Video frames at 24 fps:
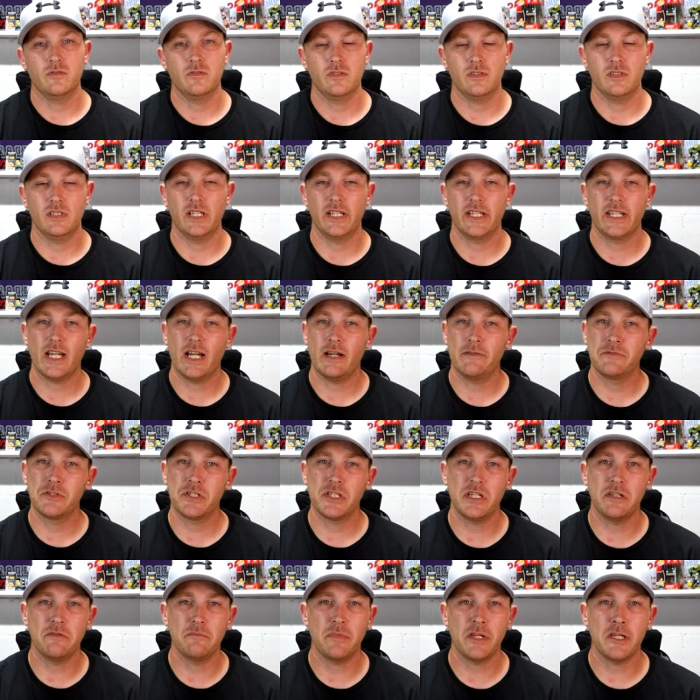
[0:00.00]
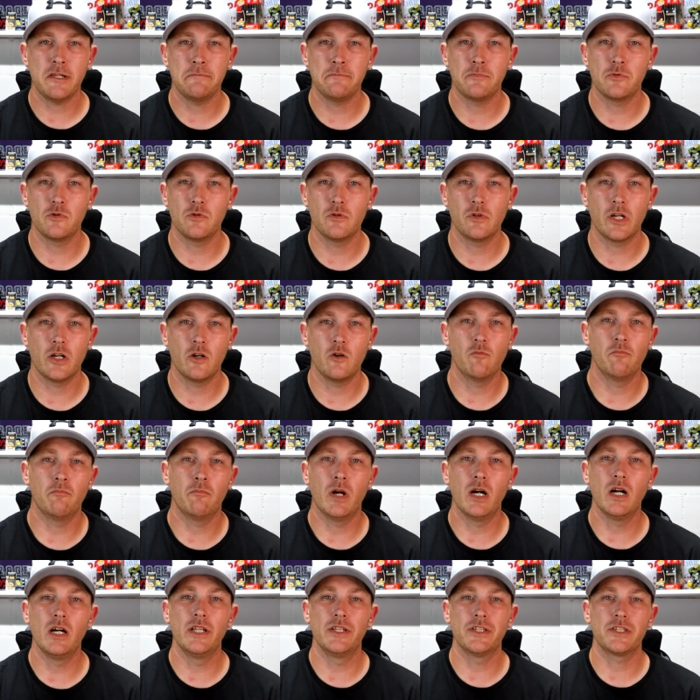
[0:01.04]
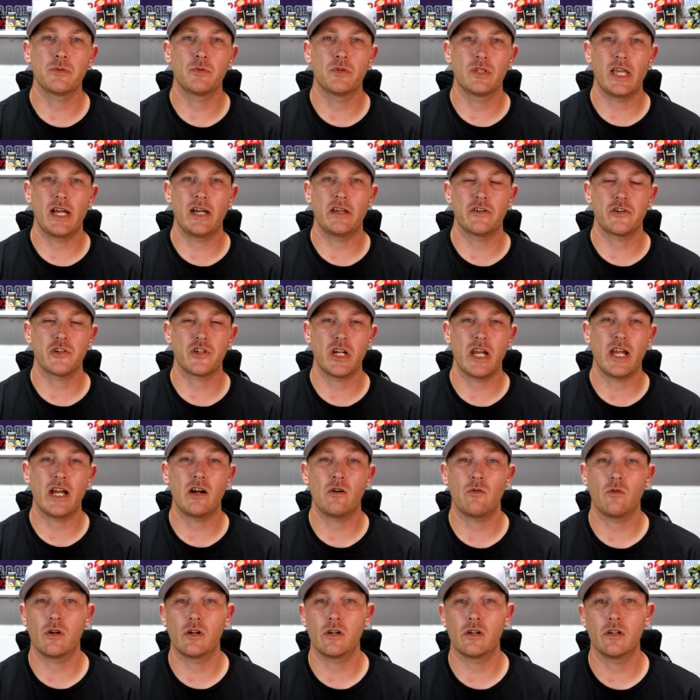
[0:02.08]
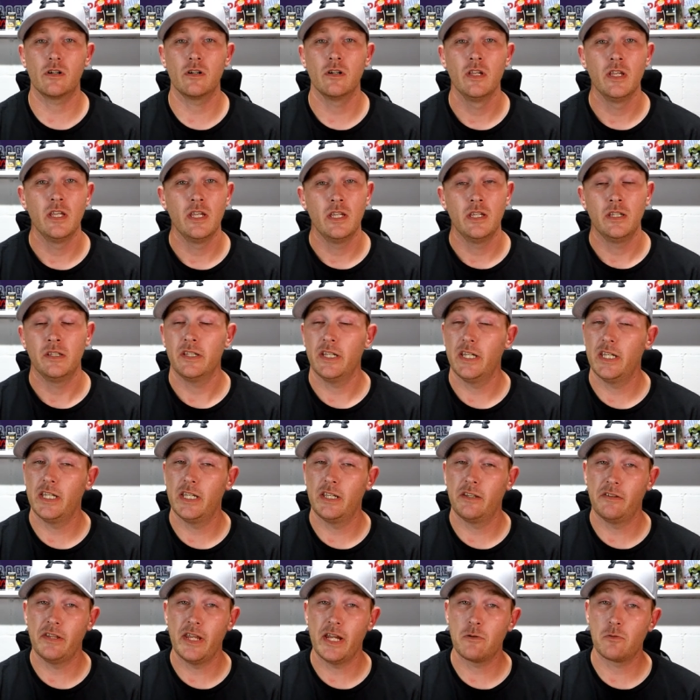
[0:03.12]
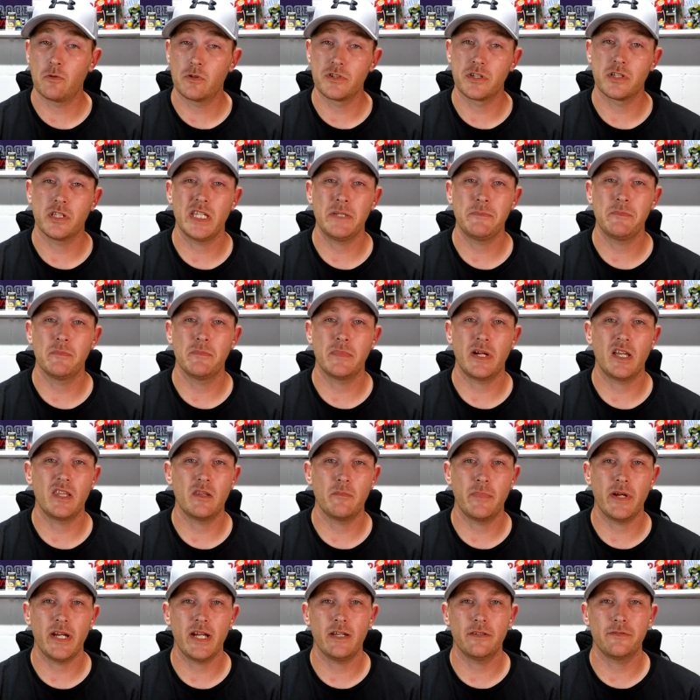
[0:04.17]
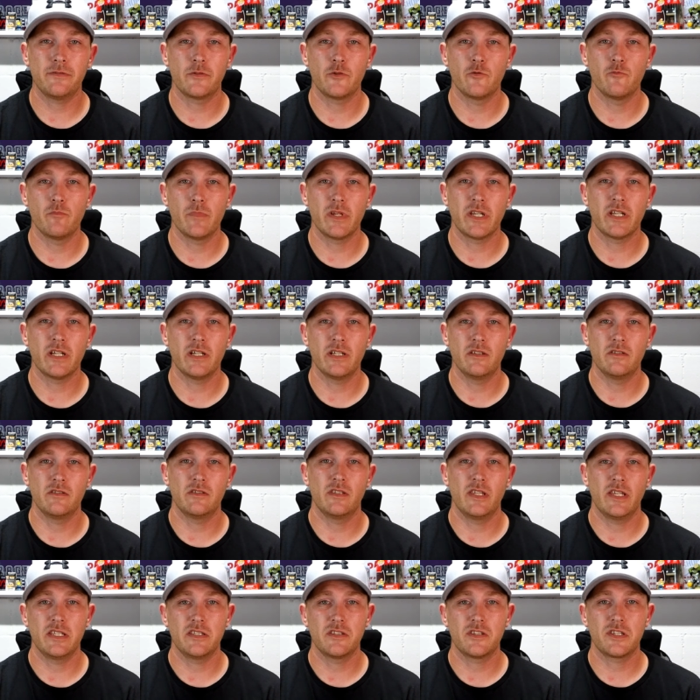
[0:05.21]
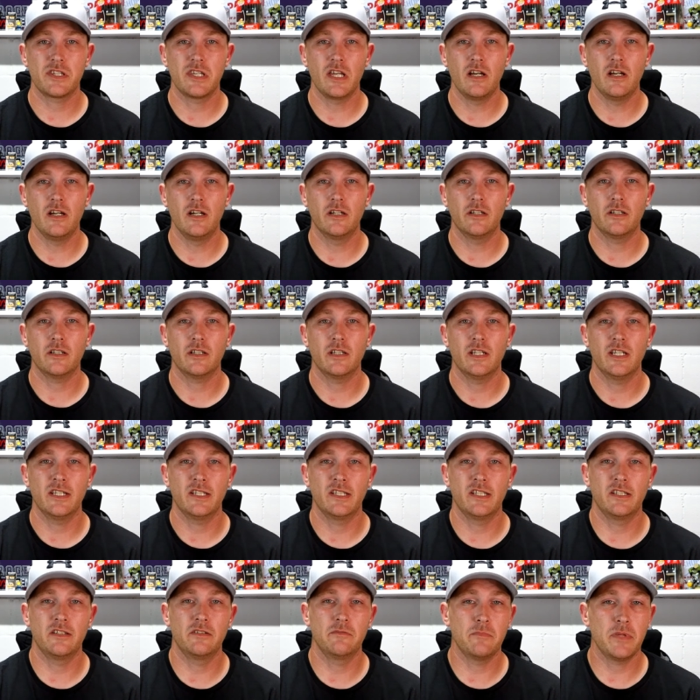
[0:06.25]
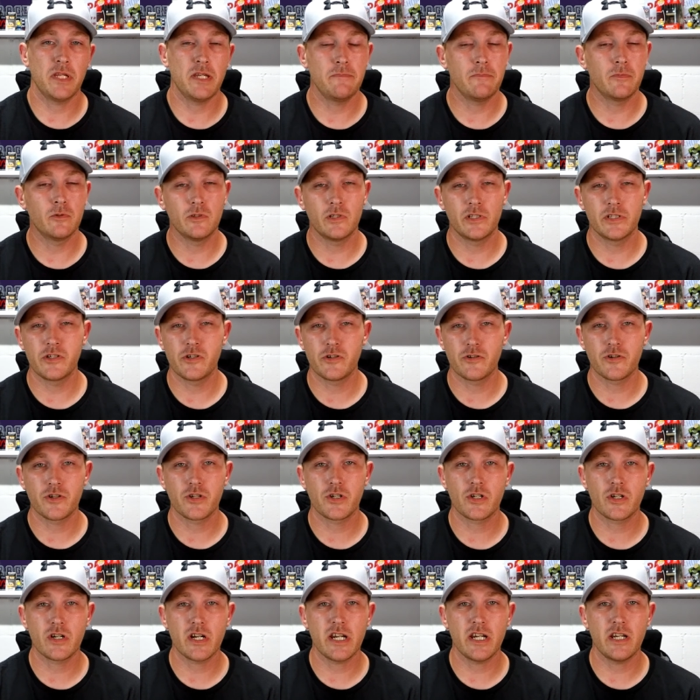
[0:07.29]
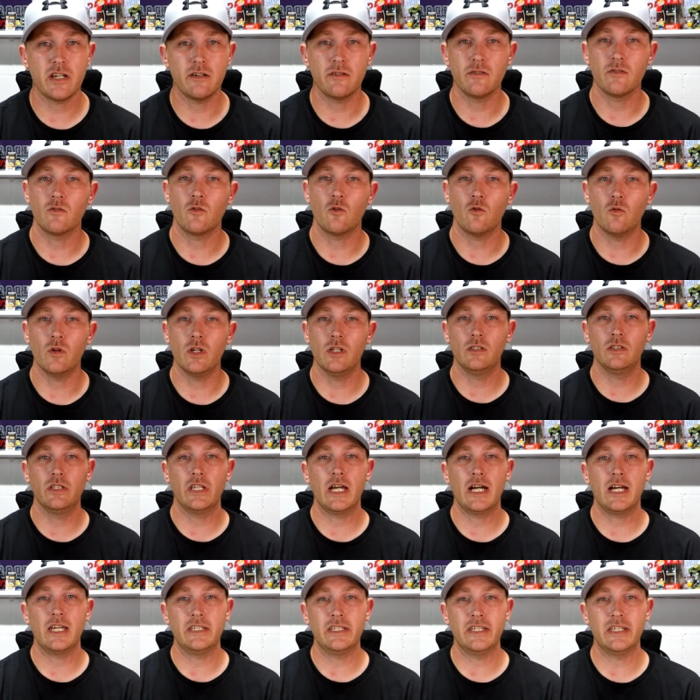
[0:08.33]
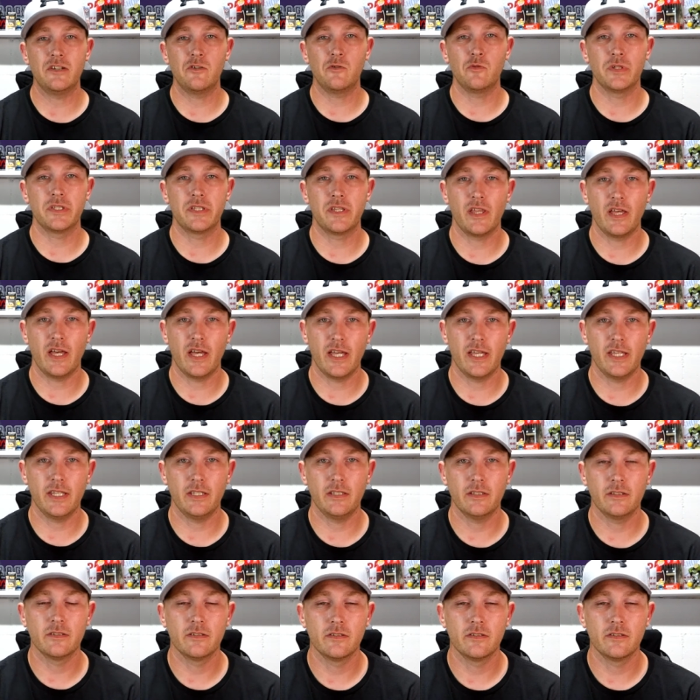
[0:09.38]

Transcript: Like, I've seen people go months without a shower, and they were sleeping by the bathroom because they stunk. And people on your street will not deal with that.